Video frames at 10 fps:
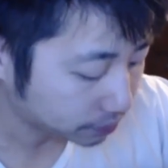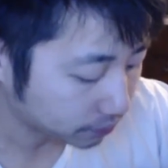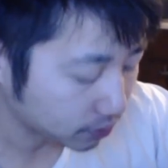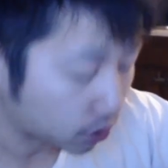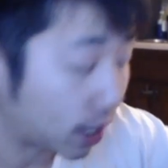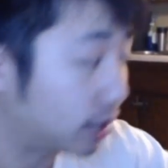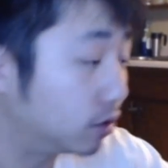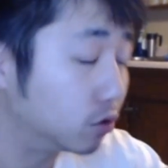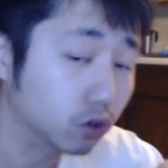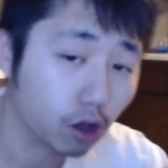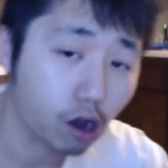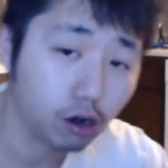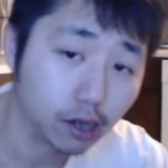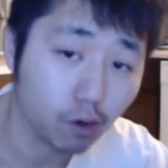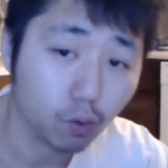oh yeah, it was a long
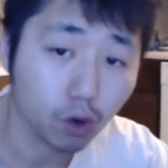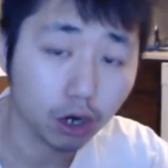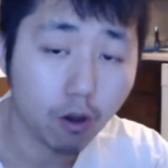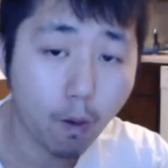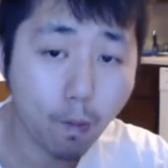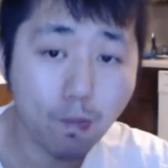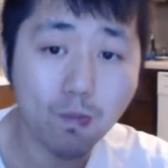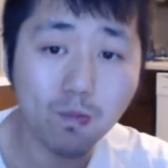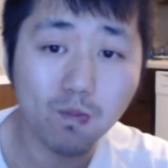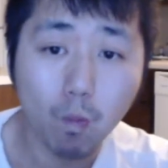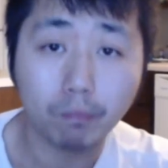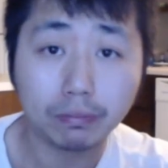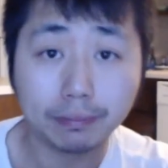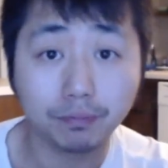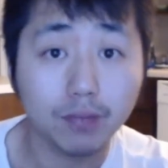day at work.
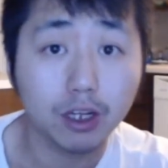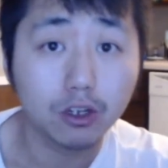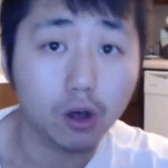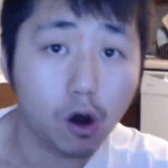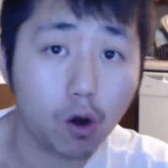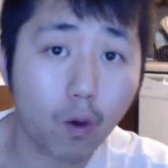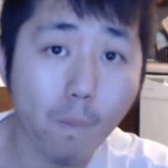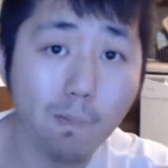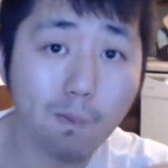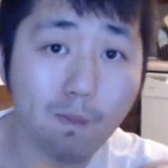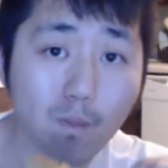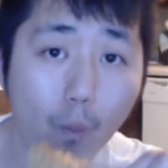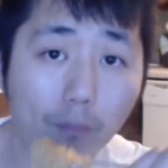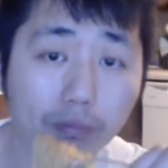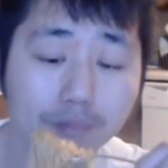So
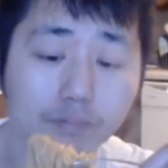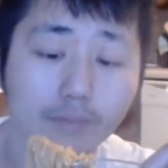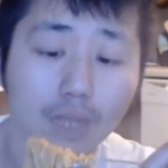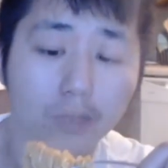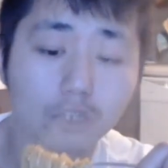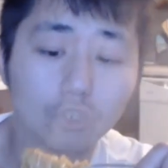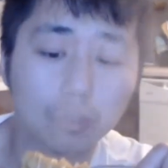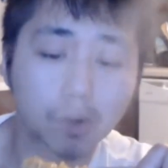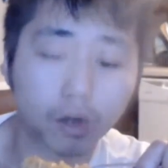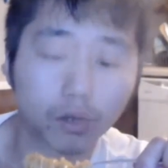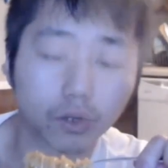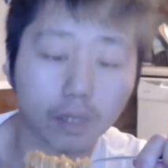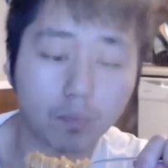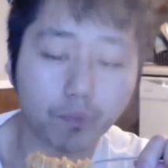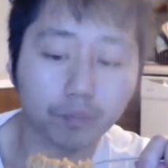I'm like super hungry
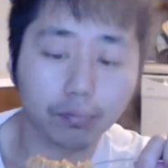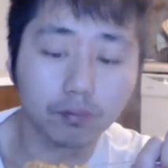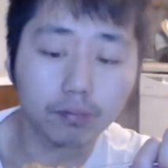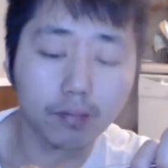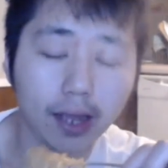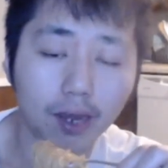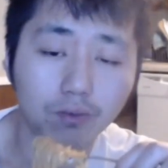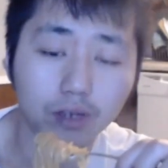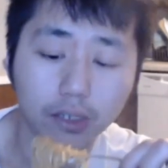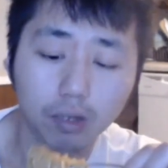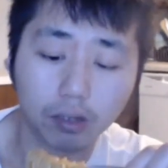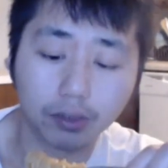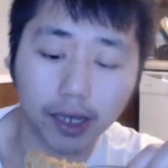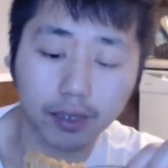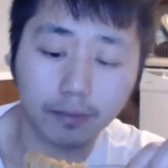and I haven't eaten all
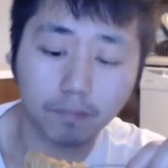day.